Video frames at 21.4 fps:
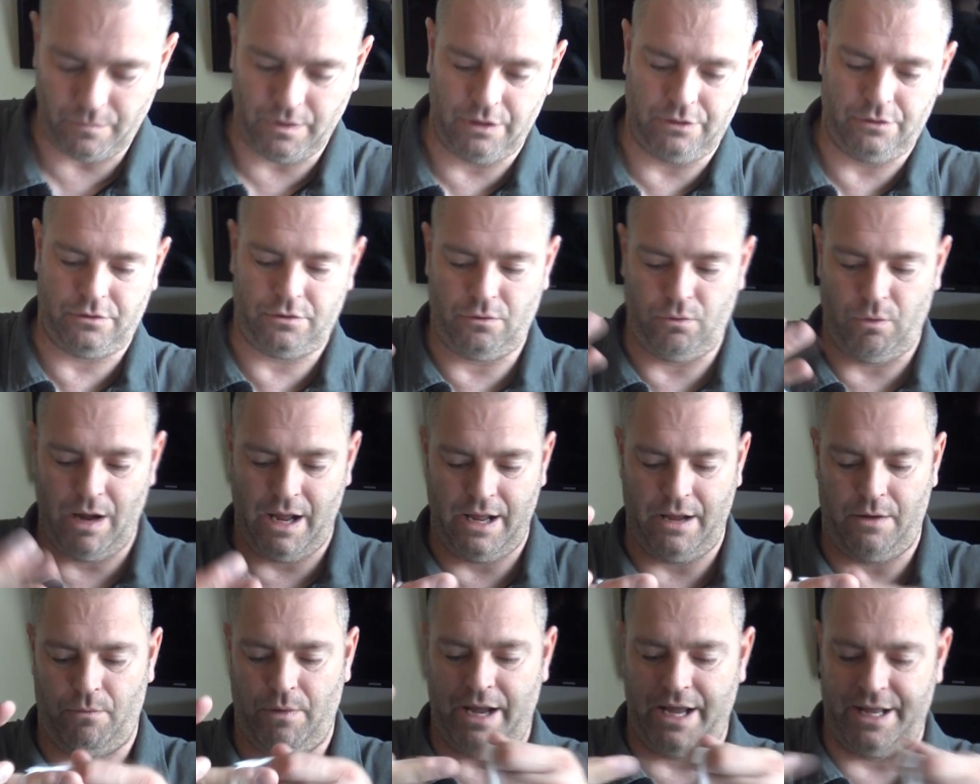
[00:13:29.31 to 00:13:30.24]
it's
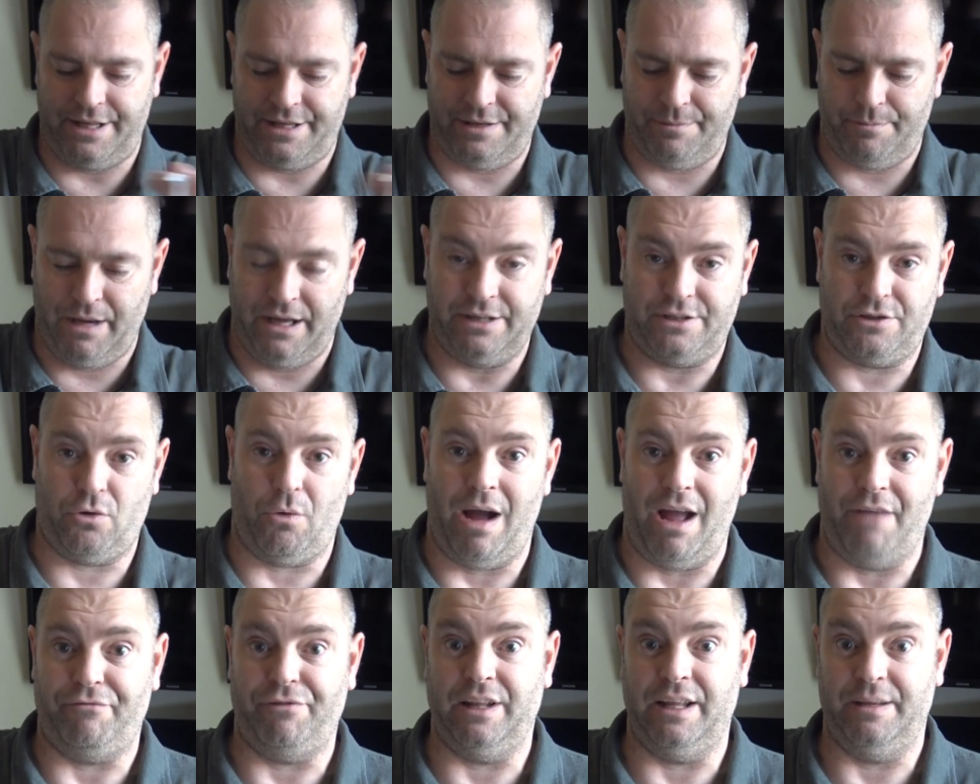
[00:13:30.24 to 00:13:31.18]
quite a weighty bag, it's
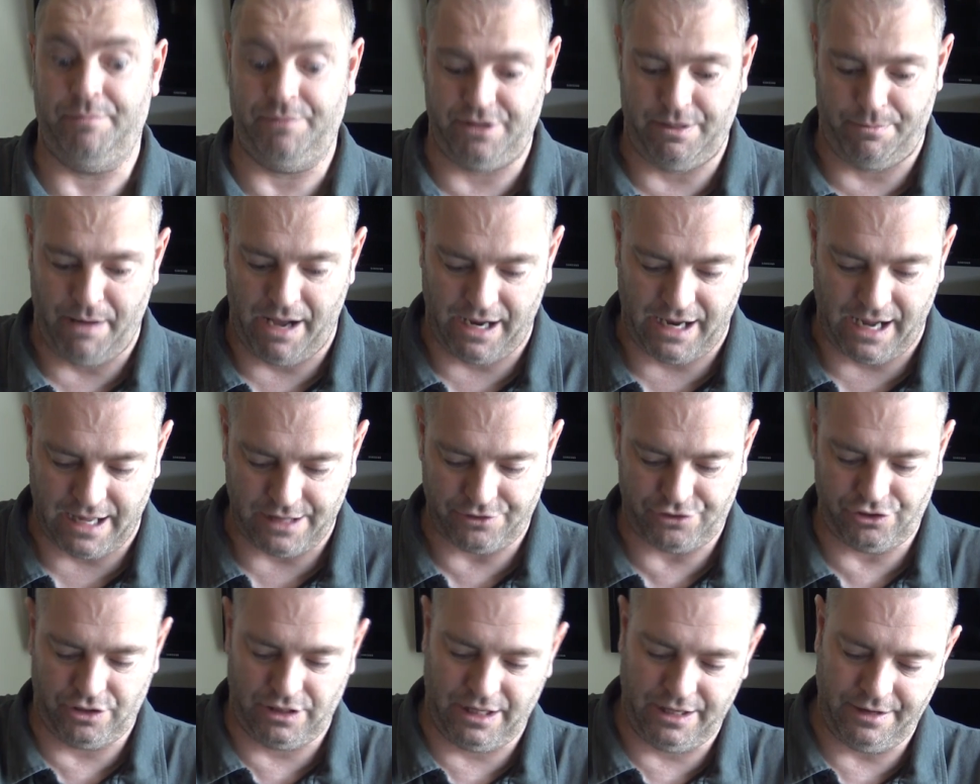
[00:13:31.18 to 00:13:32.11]
quite a flimsy bag
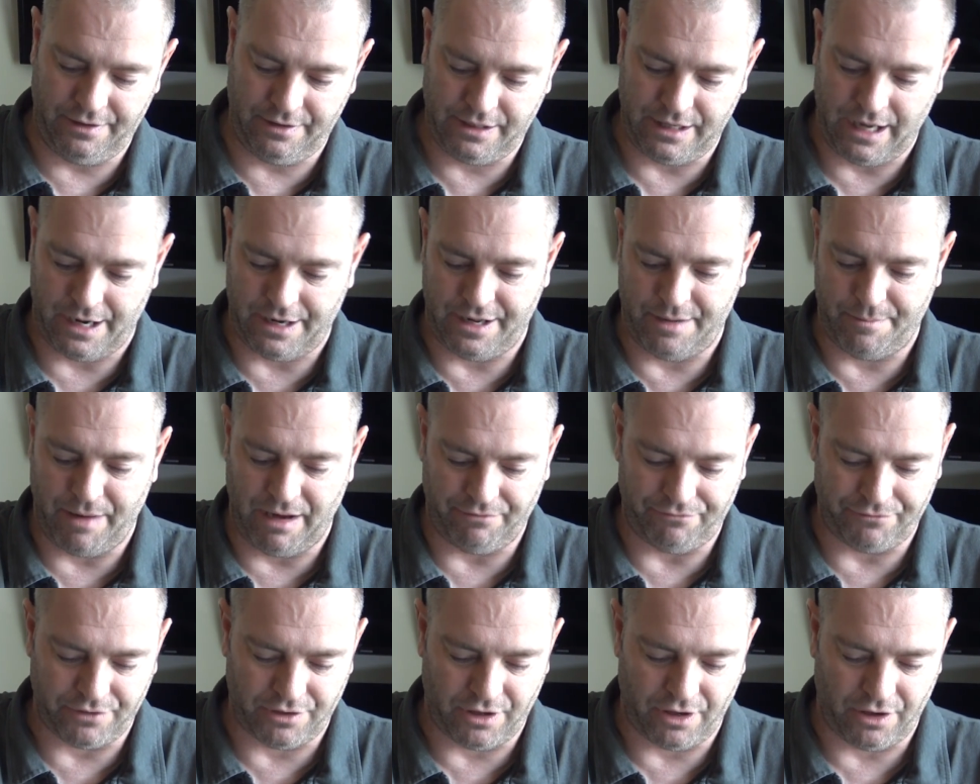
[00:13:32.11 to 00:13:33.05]
actually, carry
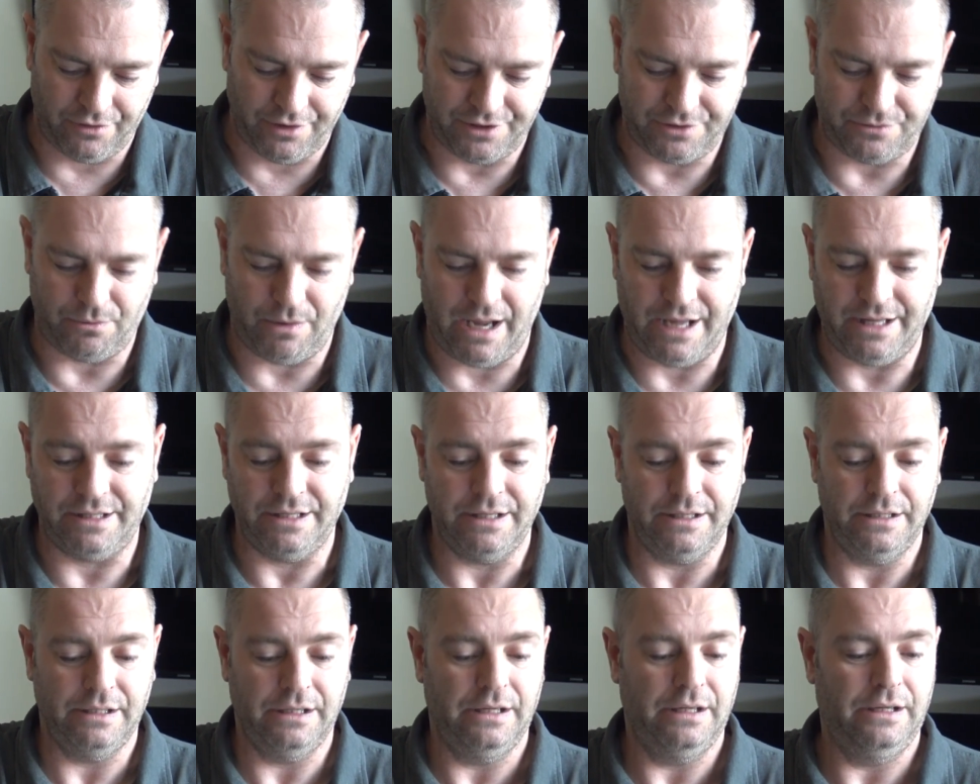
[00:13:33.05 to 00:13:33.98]
bag with all this weight.
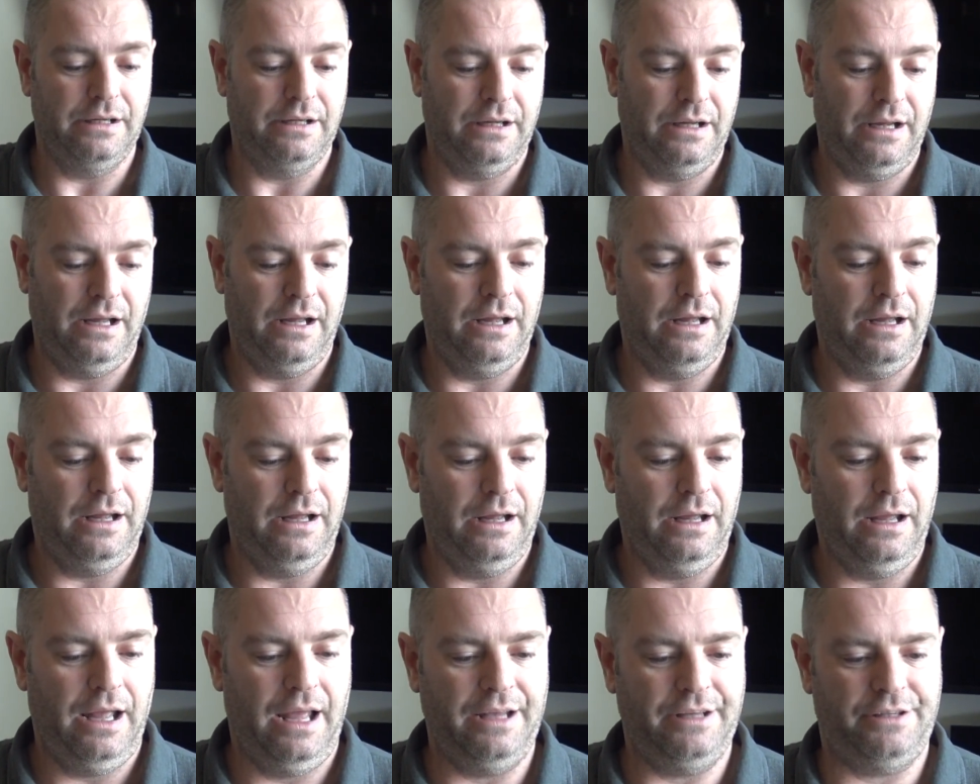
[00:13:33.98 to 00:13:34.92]

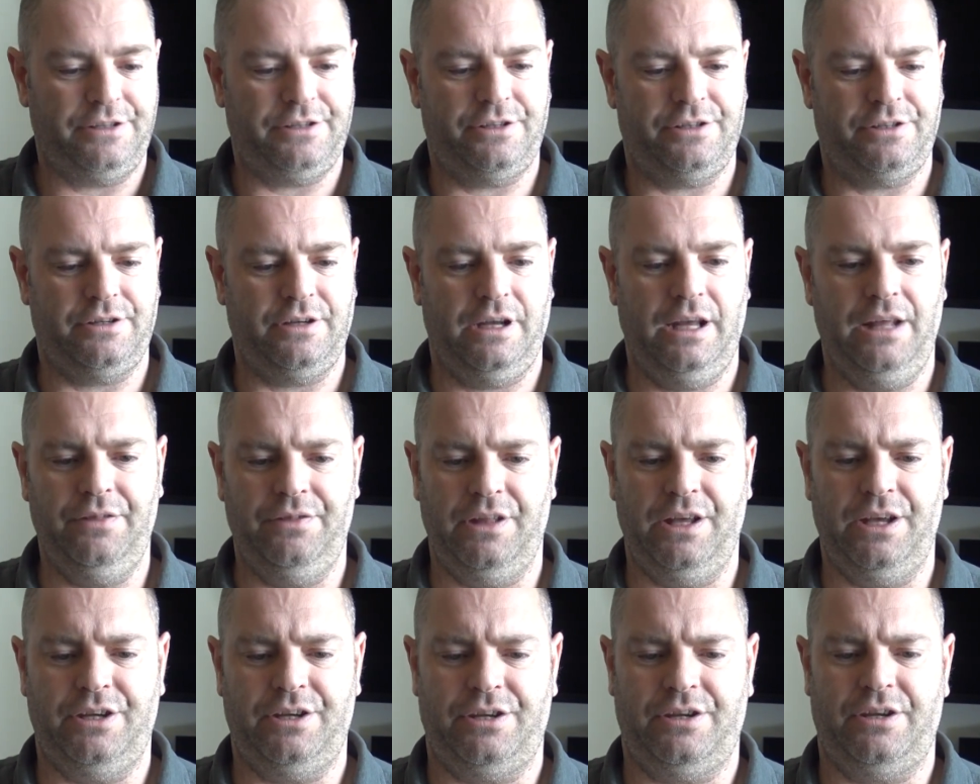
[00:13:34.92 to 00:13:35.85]
It's in
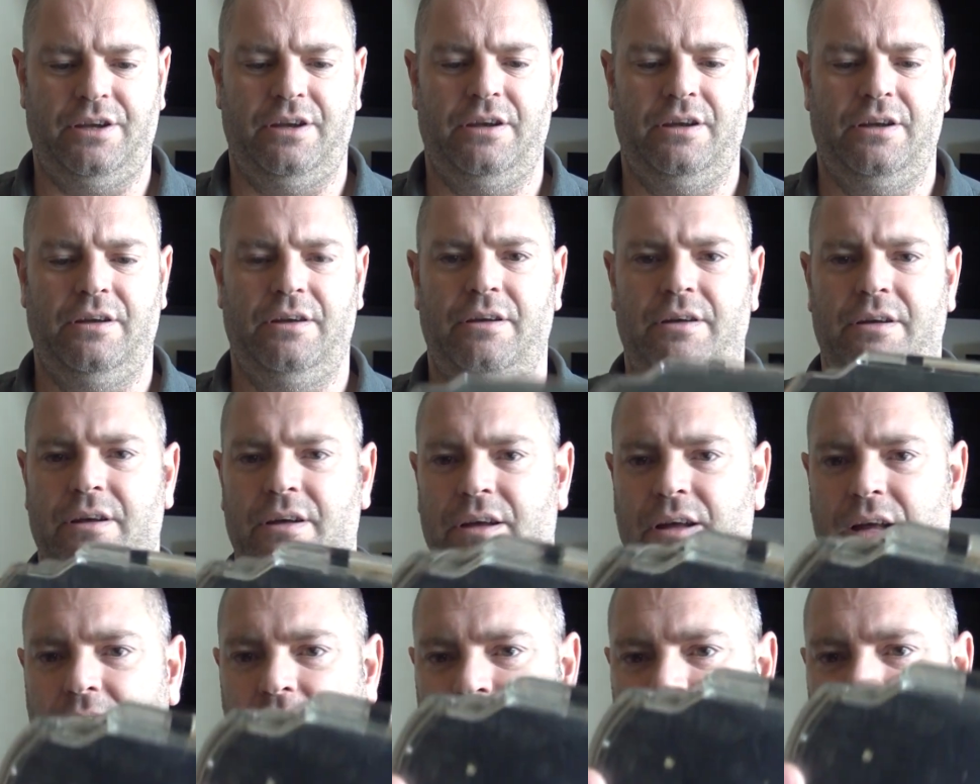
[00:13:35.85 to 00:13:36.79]
this,
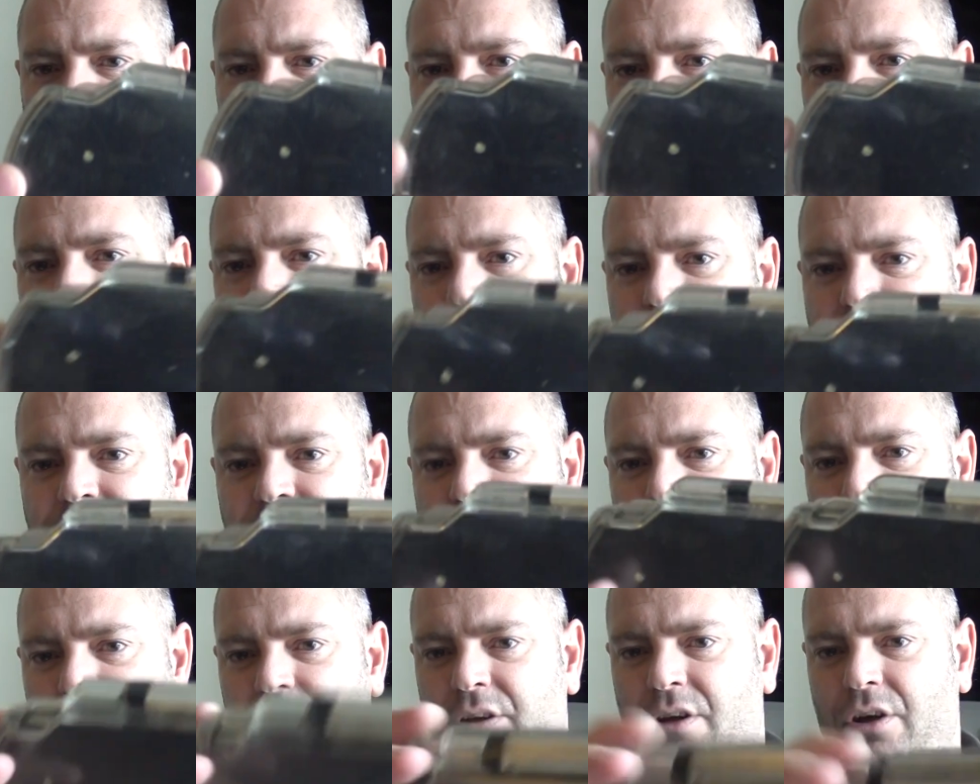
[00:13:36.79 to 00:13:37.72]
I've got to be honest,
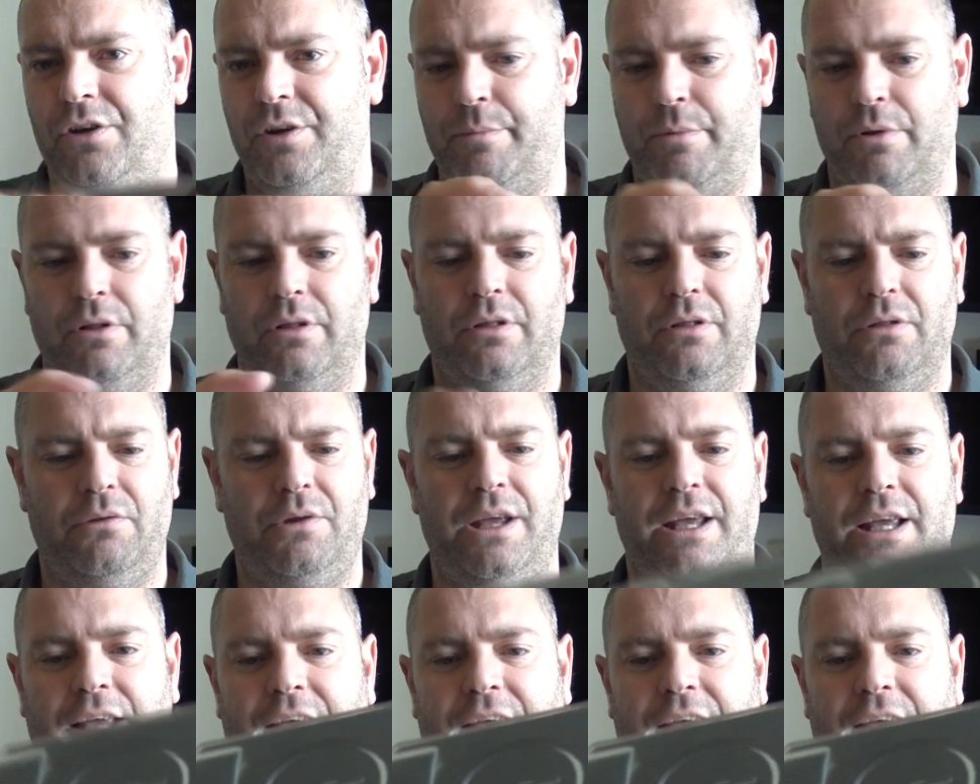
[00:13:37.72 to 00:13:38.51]
it's a horrible looking